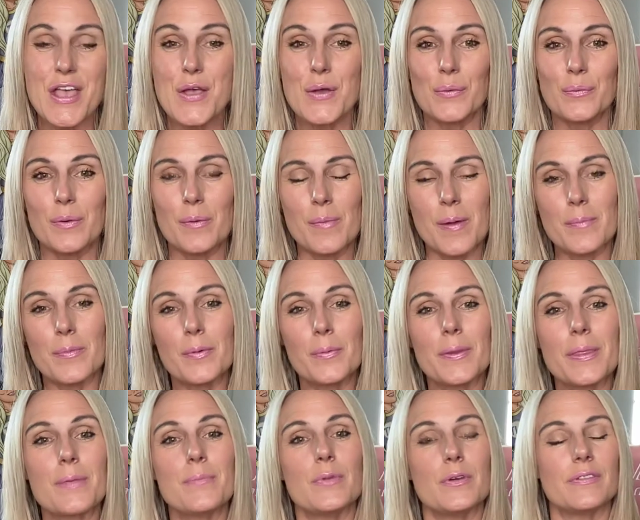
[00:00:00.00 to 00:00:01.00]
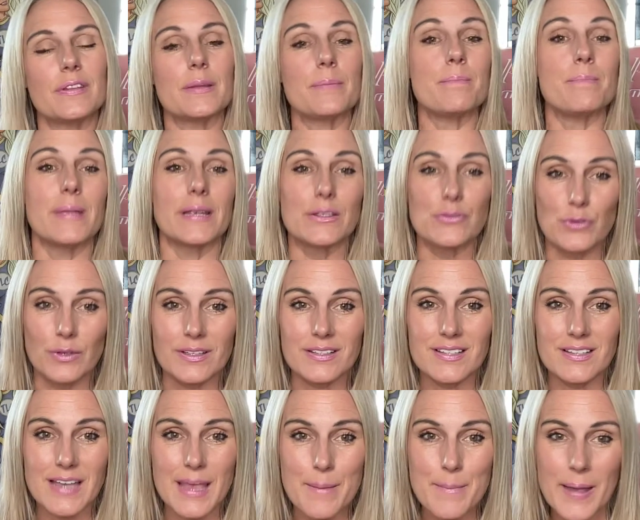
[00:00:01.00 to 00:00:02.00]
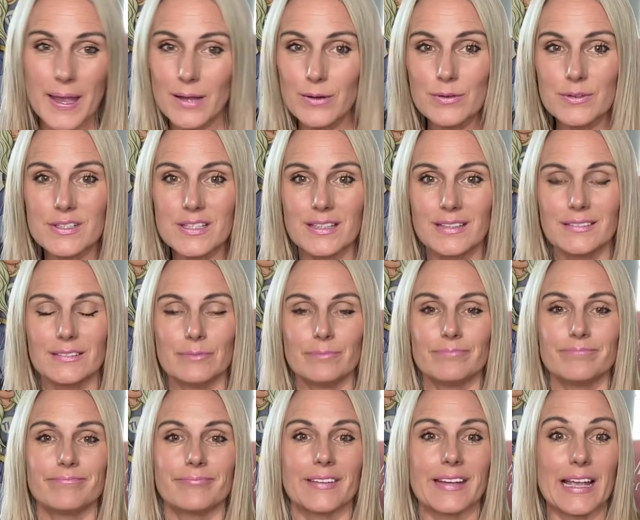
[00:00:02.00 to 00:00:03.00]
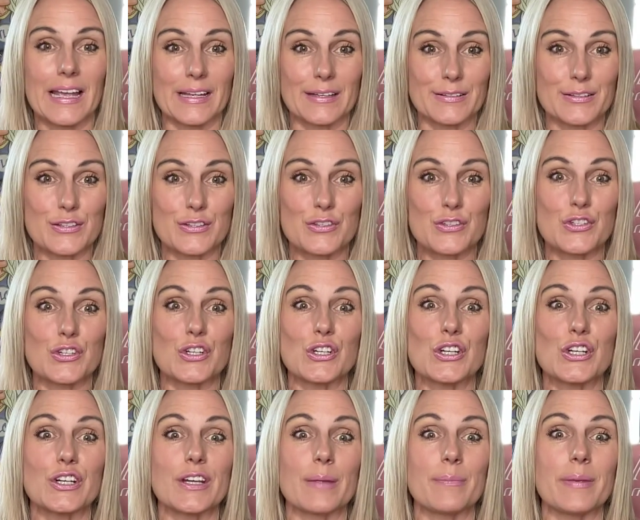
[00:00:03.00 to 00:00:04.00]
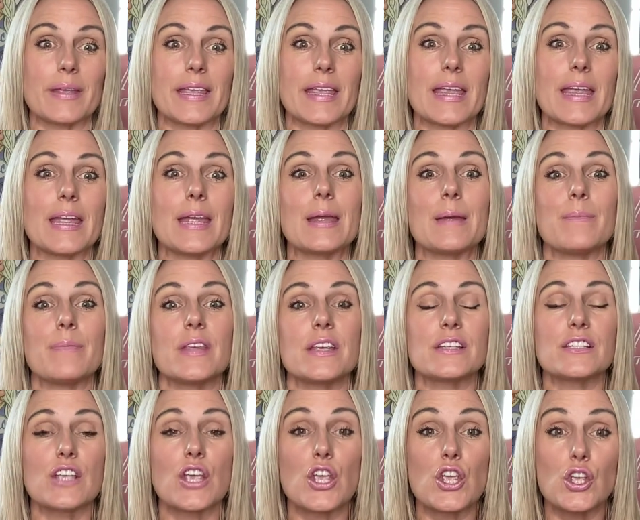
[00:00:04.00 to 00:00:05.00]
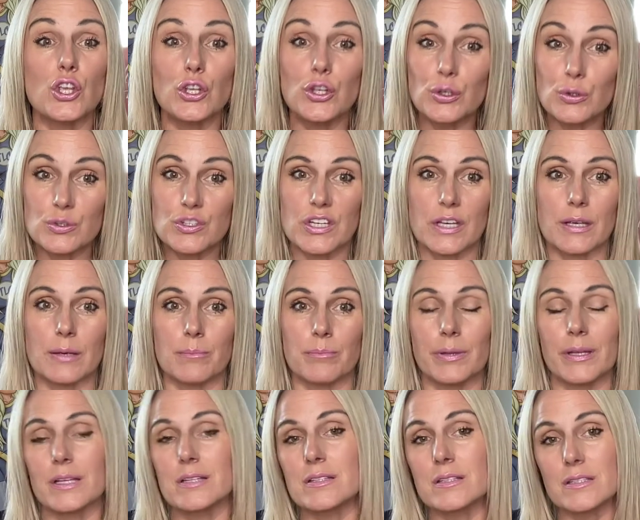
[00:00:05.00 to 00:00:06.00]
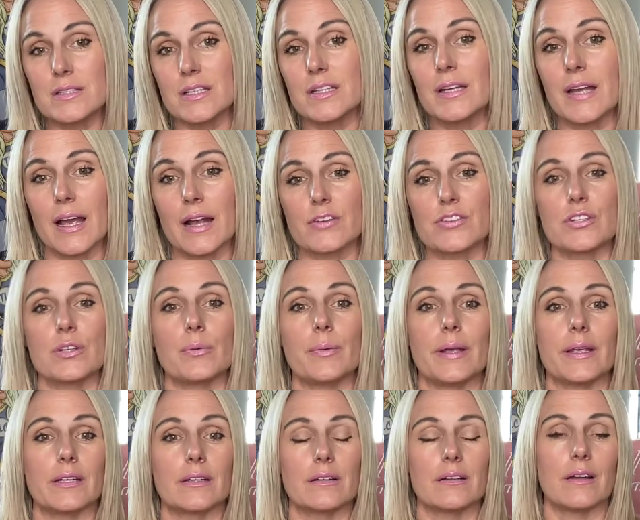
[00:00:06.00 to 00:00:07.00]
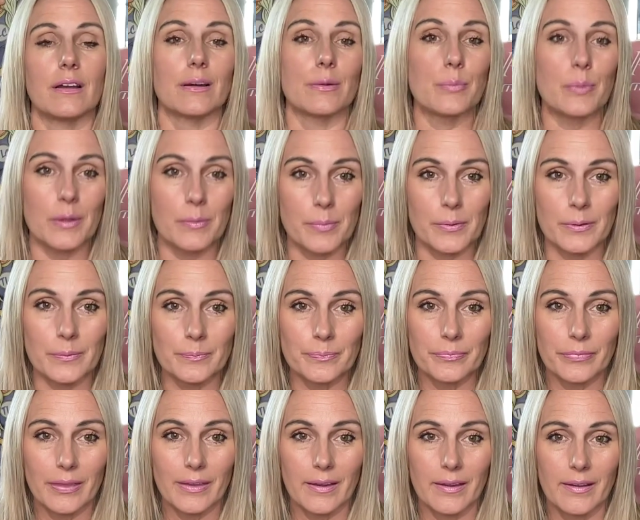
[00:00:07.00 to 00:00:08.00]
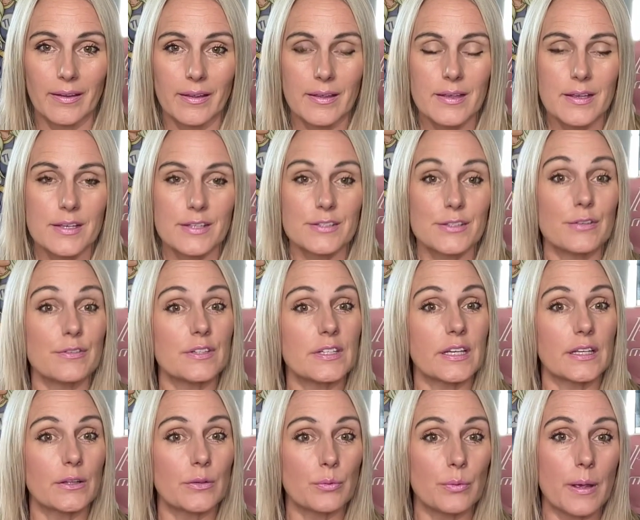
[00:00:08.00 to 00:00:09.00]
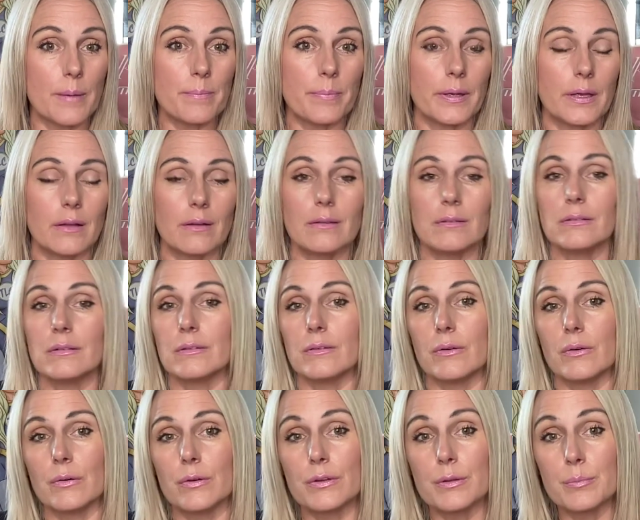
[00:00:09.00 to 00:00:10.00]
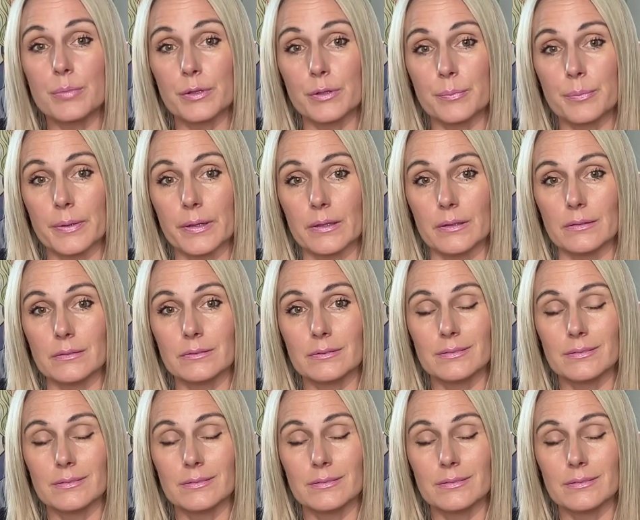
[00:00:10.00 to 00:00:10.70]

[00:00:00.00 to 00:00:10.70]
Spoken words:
Remember when the movie The Matrix came out? Yeah, it stirred and became this huge hit because it did actually awaken a lot of people. So have you taken the red pill or the blue pill?